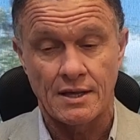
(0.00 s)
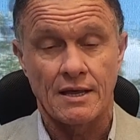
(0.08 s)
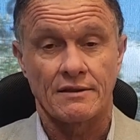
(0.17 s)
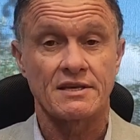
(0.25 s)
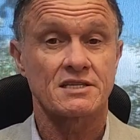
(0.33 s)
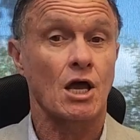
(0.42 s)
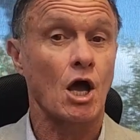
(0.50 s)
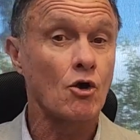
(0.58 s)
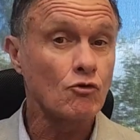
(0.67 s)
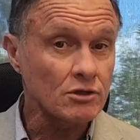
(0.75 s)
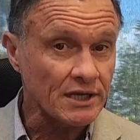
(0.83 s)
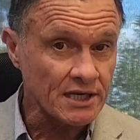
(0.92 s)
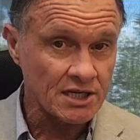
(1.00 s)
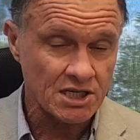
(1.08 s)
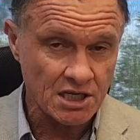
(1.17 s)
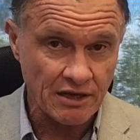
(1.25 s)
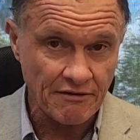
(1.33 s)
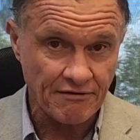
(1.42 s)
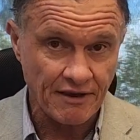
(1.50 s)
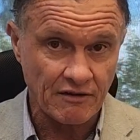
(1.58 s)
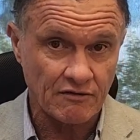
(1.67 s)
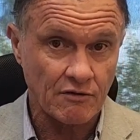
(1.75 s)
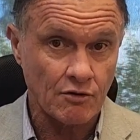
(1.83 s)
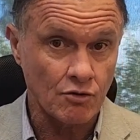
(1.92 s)
This only initially
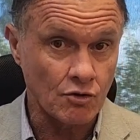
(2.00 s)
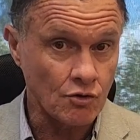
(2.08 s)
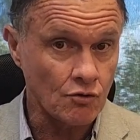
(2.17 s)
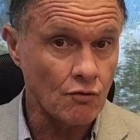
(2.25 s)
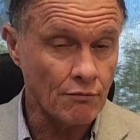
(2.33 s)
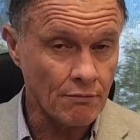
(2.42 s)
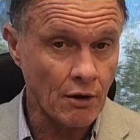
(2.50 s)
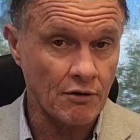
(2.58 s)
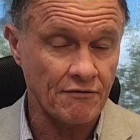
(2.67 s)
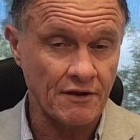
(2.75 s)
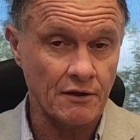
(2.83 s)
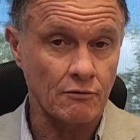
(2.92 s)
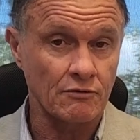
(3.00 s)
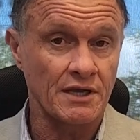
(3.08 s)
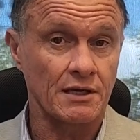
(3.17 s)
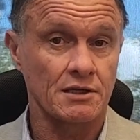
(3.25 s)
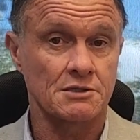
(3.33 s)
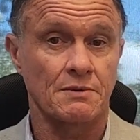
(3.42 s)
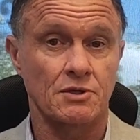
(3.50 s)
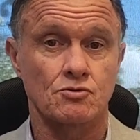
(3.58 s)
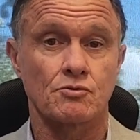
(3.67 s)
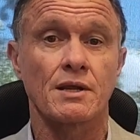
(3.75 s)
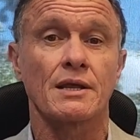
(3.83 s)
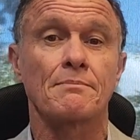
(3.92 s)
affects new motor vehicle dealers, but it's
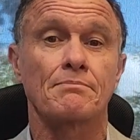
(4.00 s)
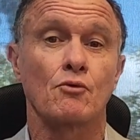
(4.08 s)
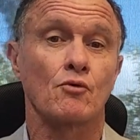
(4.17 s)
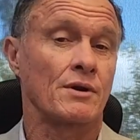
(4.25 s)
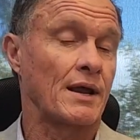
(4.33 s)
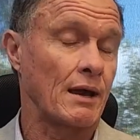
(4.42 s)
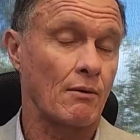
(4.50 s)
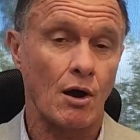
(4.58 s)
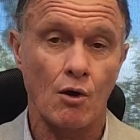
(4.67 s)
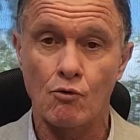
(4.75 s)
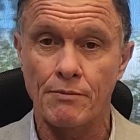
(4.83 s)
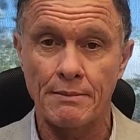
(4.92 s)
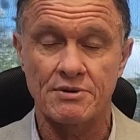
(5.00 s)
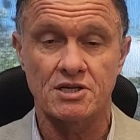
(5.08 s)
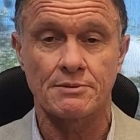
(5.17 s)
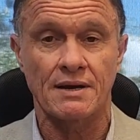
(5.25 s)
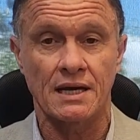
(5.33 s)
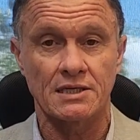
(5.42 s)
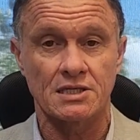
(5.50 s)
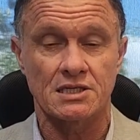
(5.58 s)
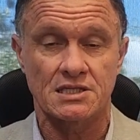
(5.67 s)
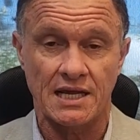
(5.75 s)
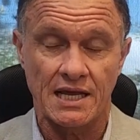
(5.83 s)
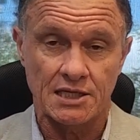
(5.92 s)
really important our whole membership
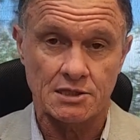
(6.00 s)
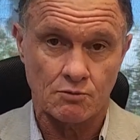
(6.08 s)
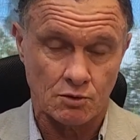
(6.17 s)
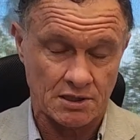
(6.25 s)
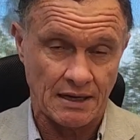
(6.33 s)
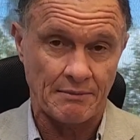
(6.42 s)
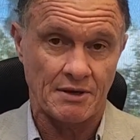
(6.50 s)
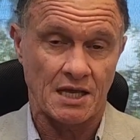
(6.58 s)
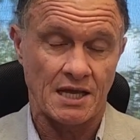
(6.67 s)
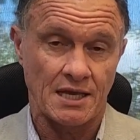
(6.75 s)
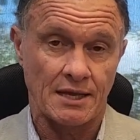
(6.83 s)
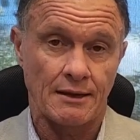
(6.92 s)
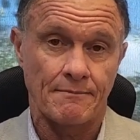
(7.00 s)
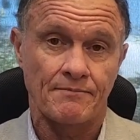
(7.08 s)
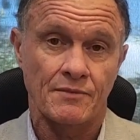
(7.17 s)
understands what's happening here.